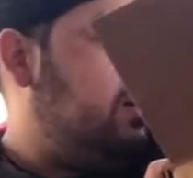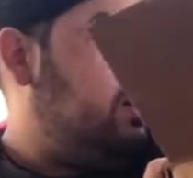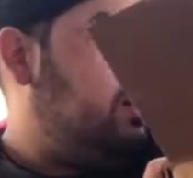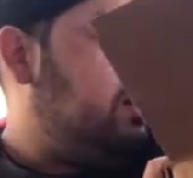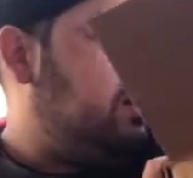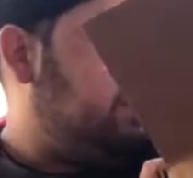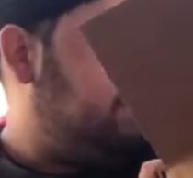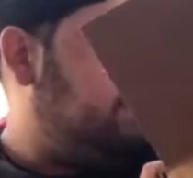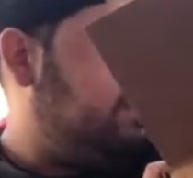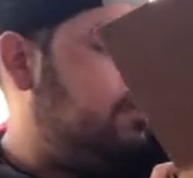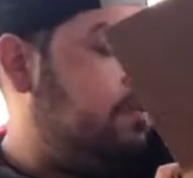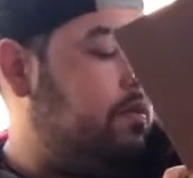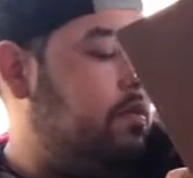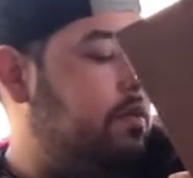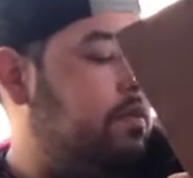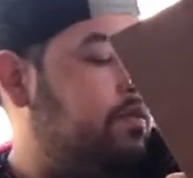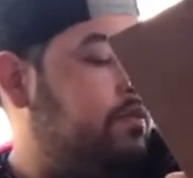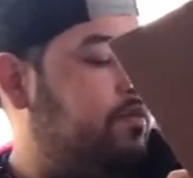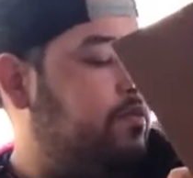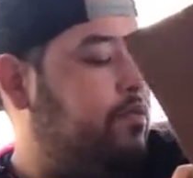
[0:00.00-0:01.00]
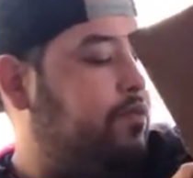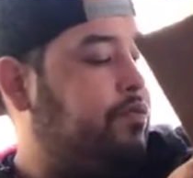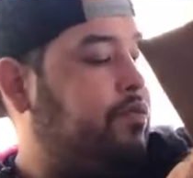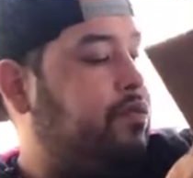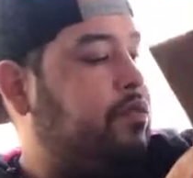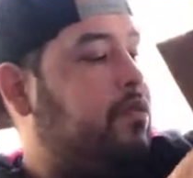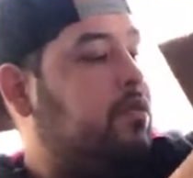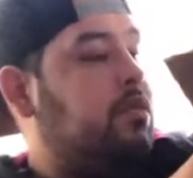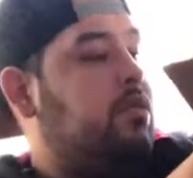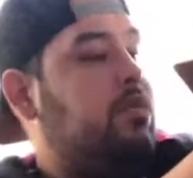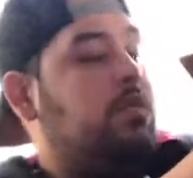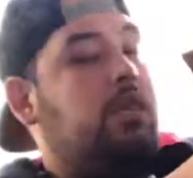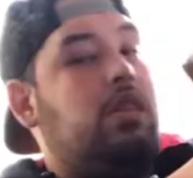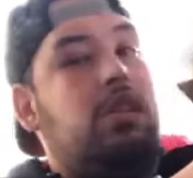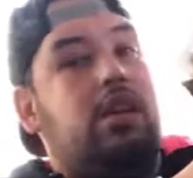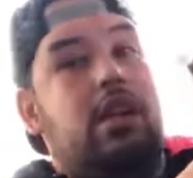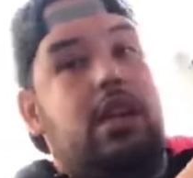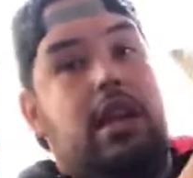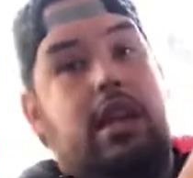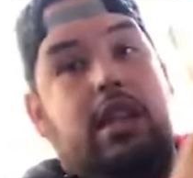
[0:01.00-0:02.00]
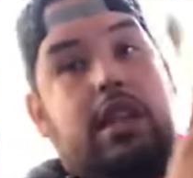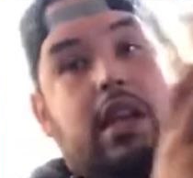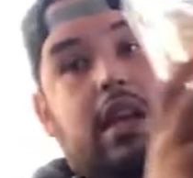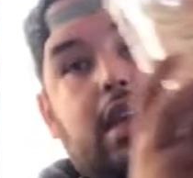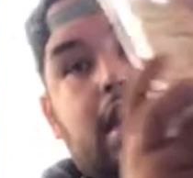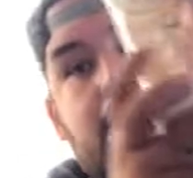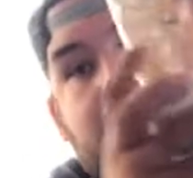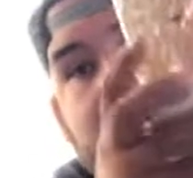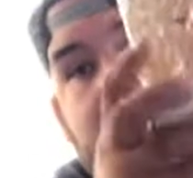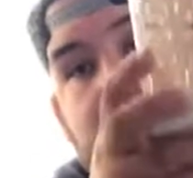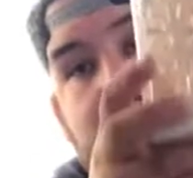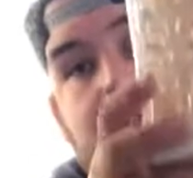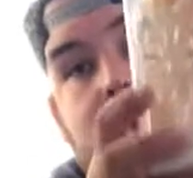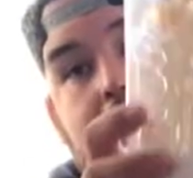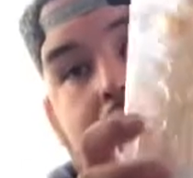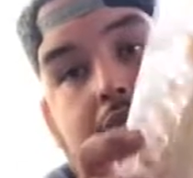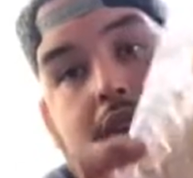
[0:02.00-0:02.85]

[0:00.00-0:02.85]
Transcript: So, I did get my